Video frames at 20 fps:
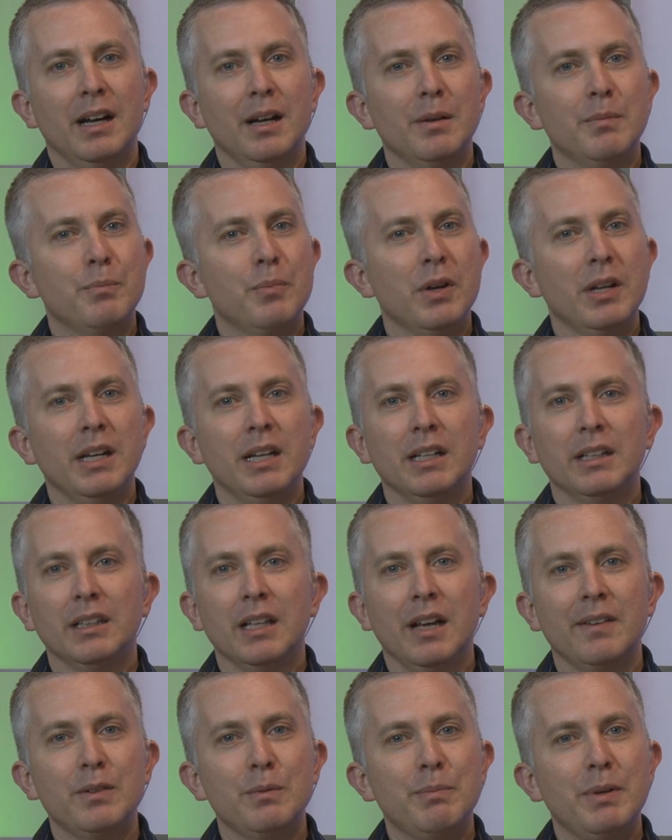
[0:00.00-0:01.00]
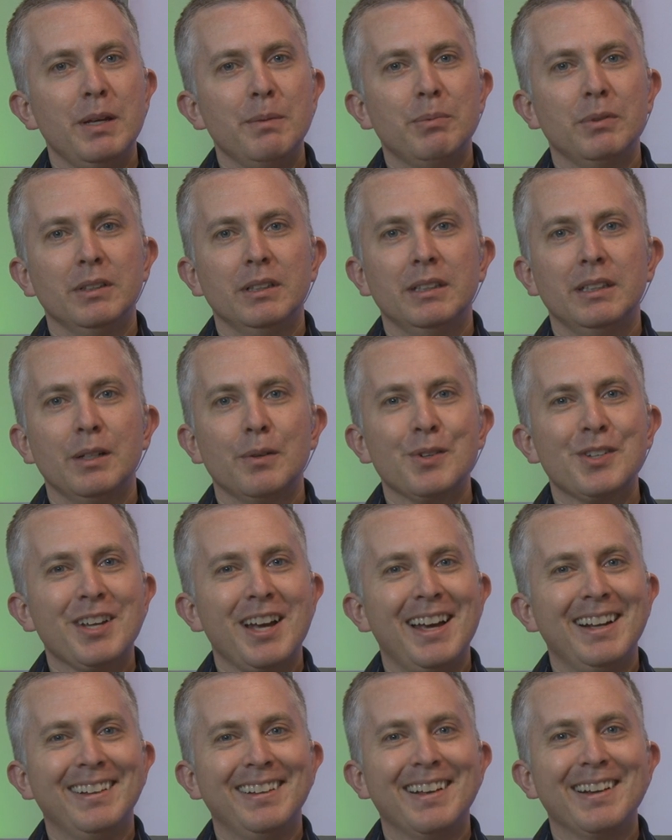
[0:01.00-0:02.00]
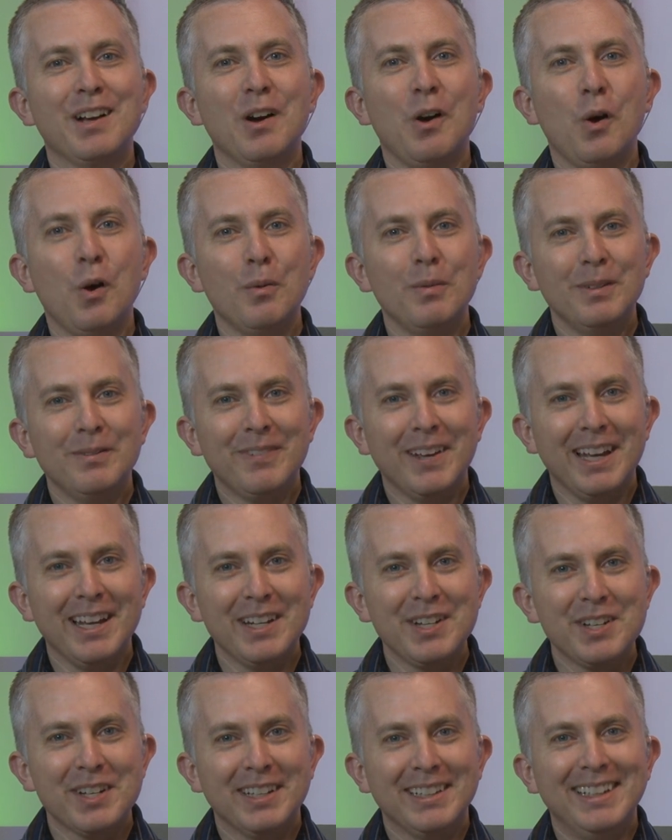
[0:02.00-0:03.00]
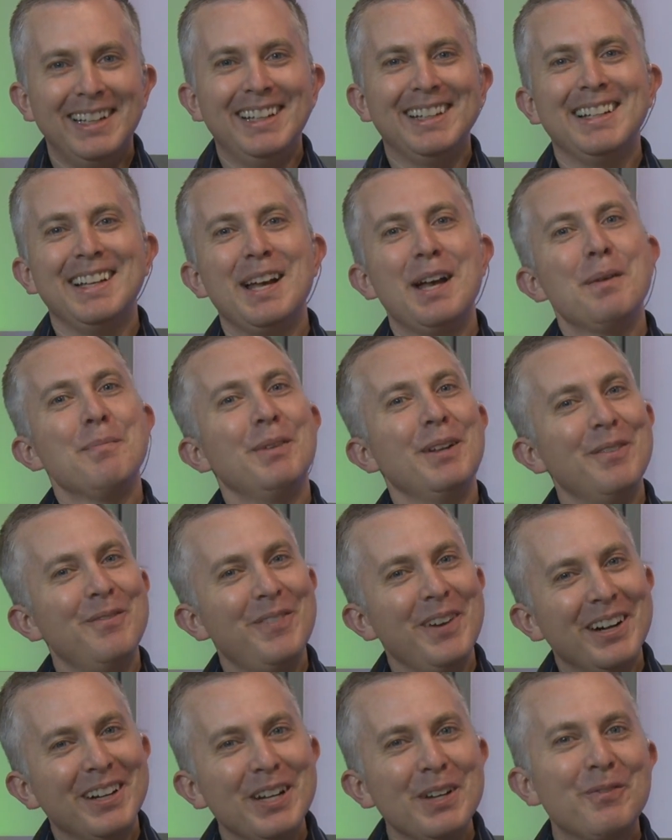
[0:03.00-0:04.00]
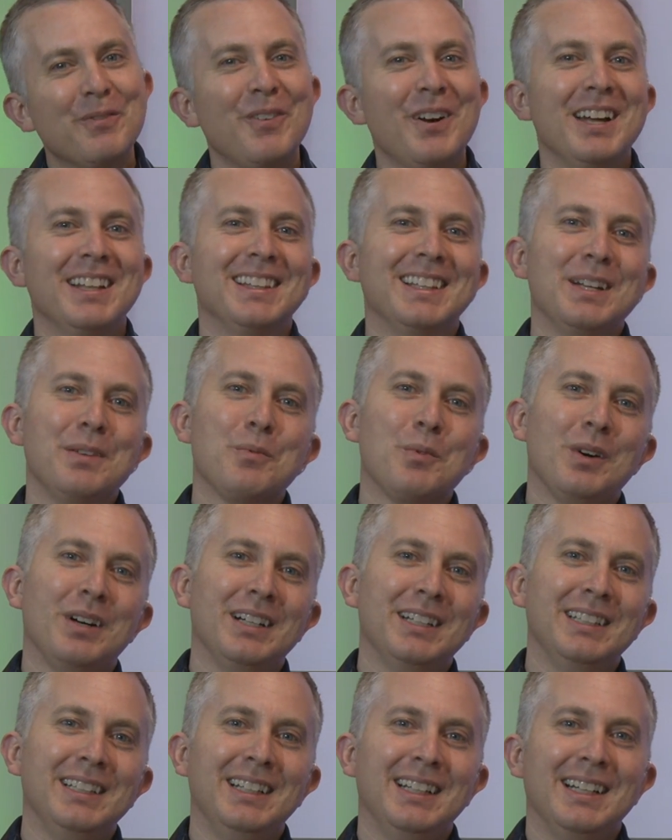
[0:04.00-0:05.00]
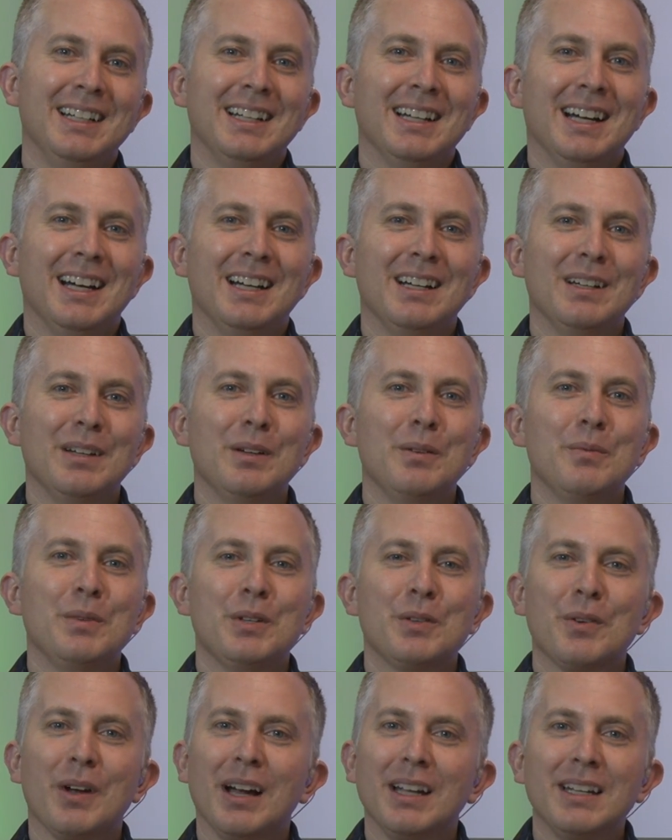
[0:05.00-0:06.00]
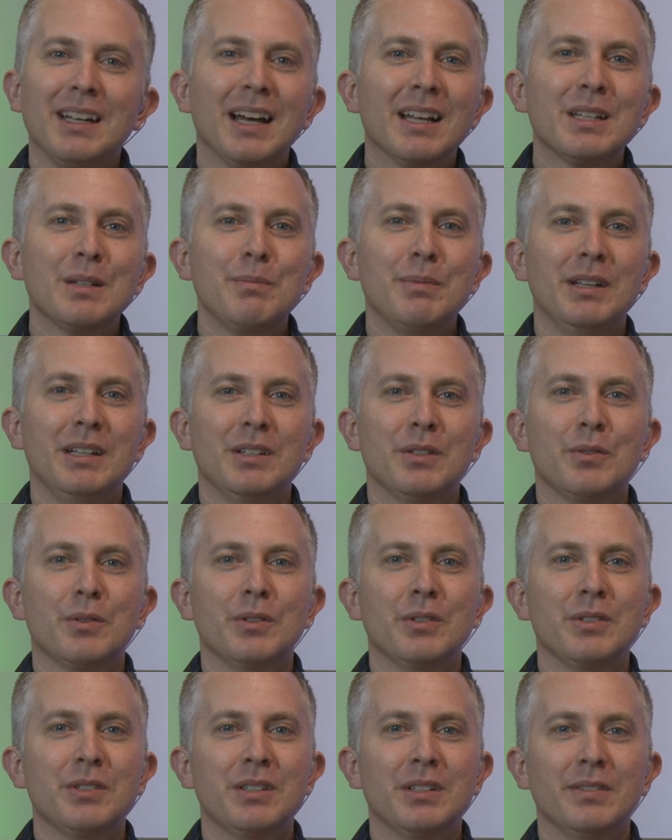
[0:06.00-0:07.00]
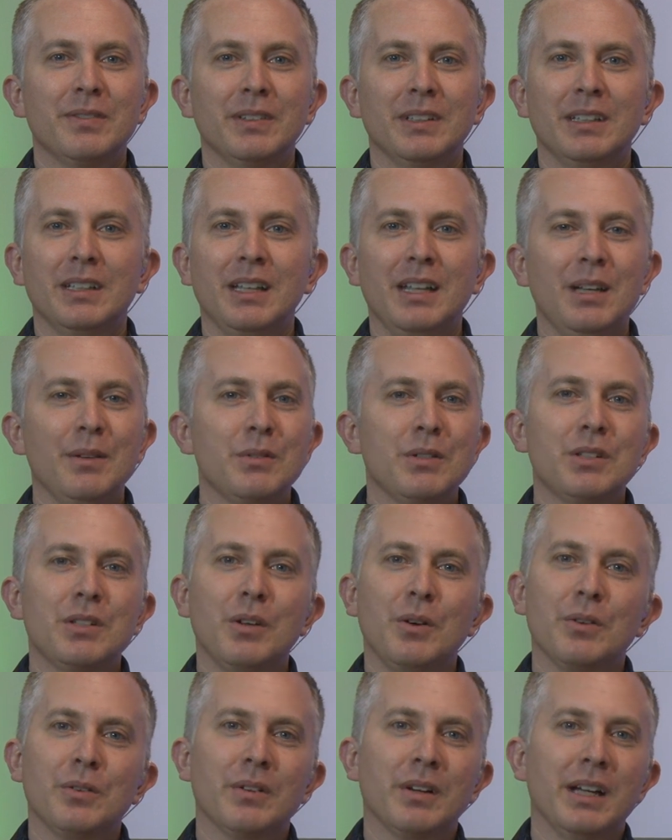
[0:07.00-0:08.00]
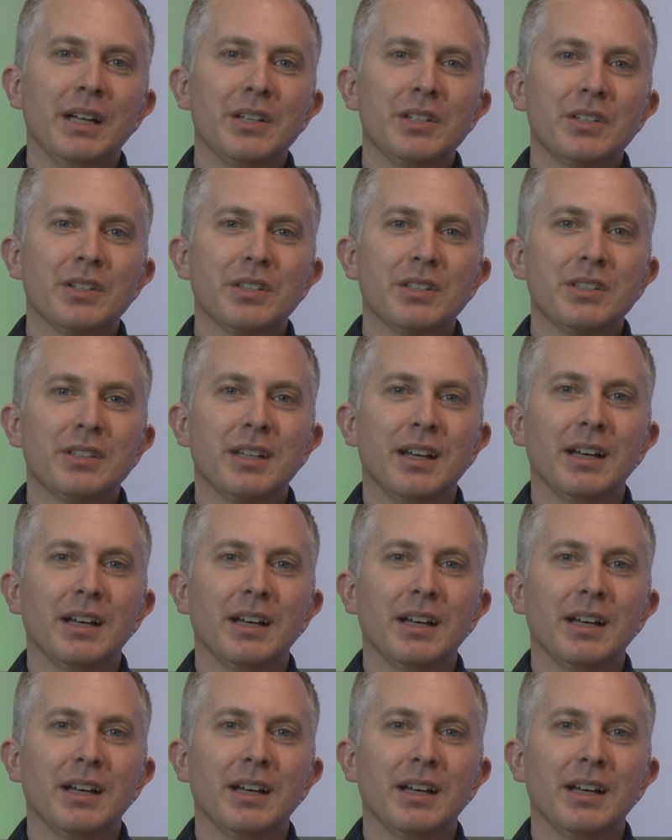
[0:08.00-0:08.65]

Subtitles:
Bringing 11 people in there was kind of like a home invasion, but a very friendly one. We tried not to be intrusive, and he was so gracious.